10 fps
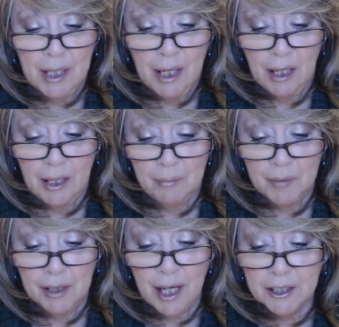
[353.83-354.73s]
Um,
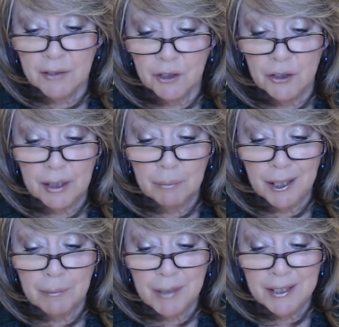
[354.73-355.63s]
the light diffusing
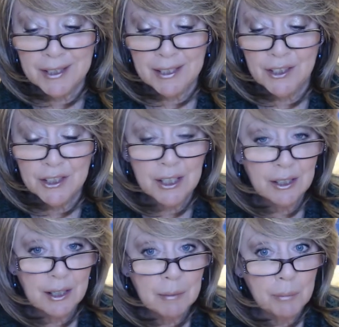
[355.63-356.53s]
pigments
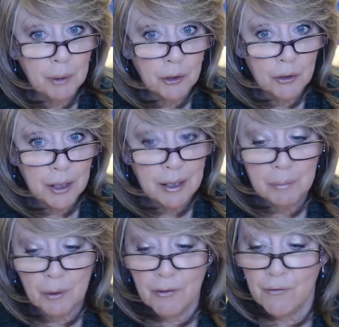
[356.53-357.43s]
instantly blur
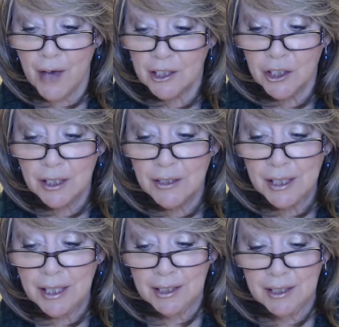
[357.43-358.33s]
imperfections
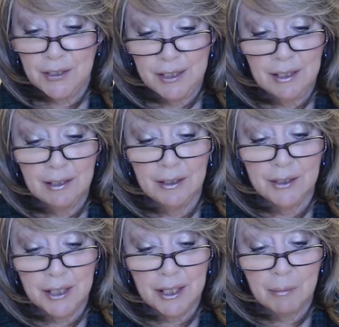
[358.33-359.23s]
and conceal
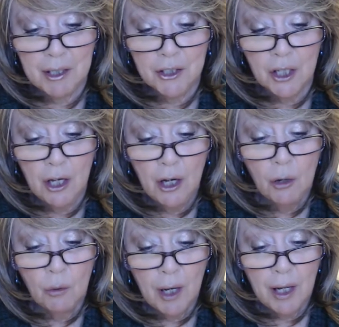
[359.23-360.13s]
damage
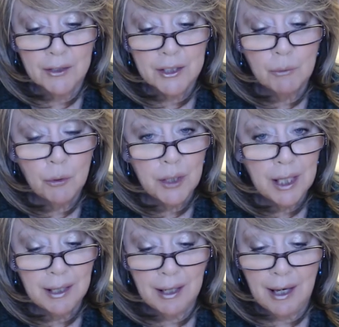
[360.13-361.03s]
while
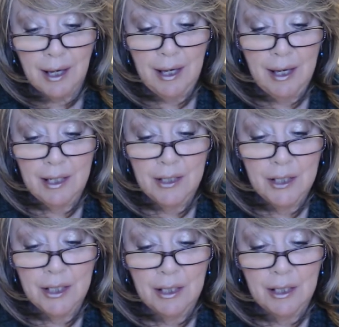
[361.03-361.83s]
smoothing and